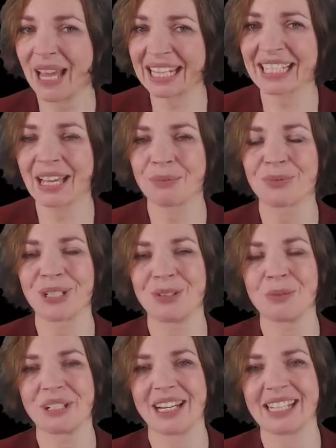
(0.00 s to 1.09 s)
bandgap
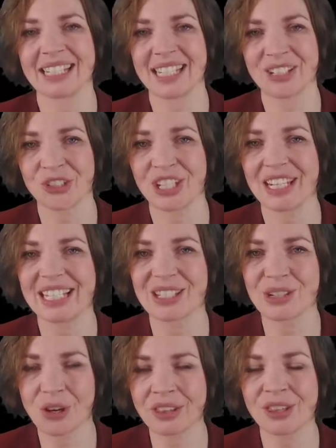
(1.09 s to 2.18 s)
renormalization is
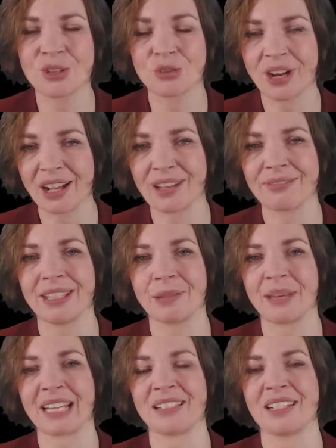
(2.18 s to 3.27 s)
not the driving
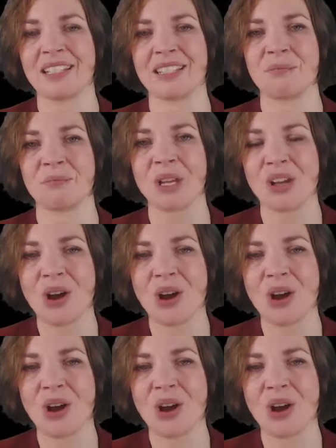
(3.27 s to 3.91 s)
mechanism